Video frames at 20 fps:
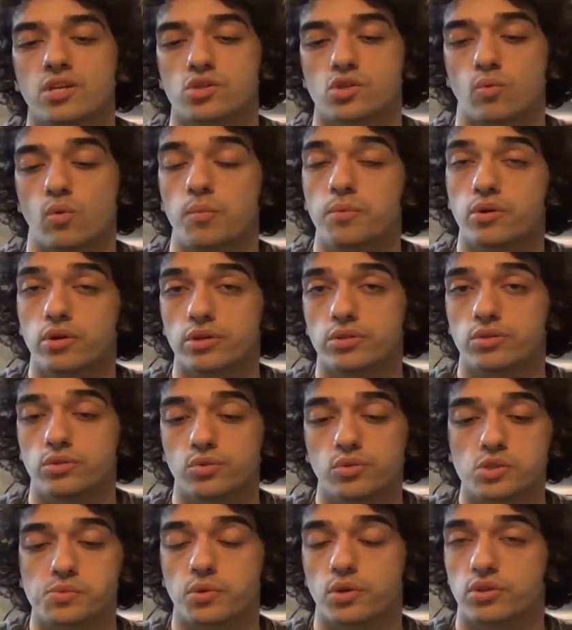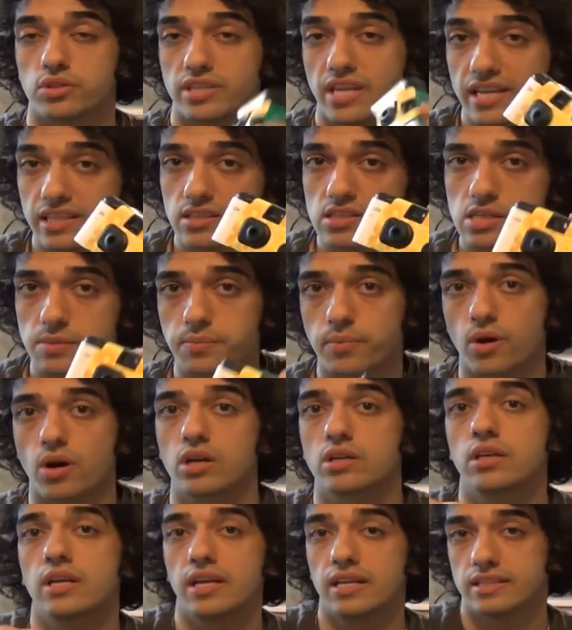so what we're going to do is we're going to take this
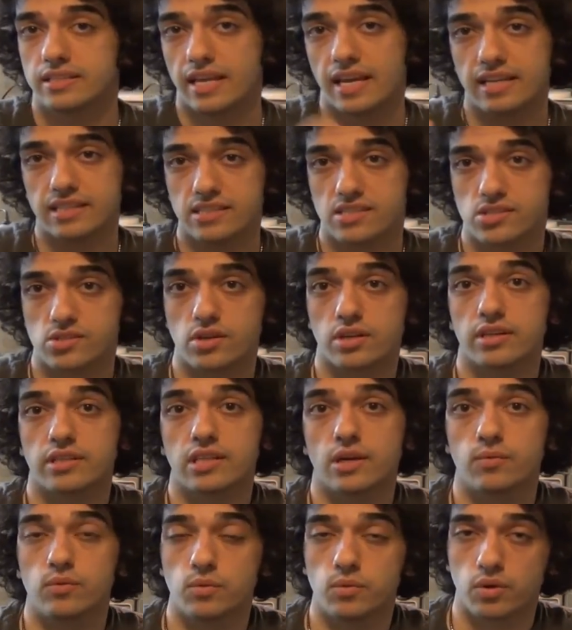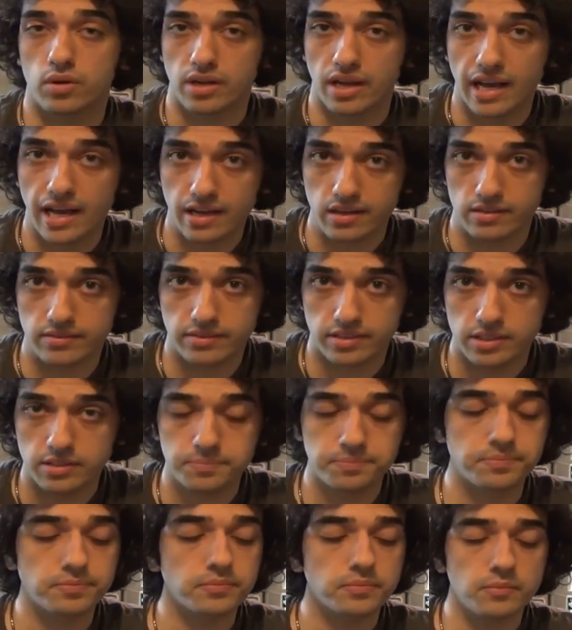apart take the circuit that we want out of
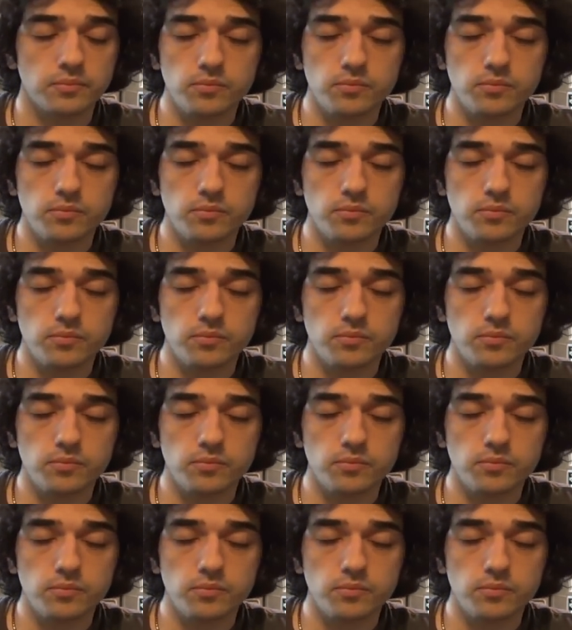it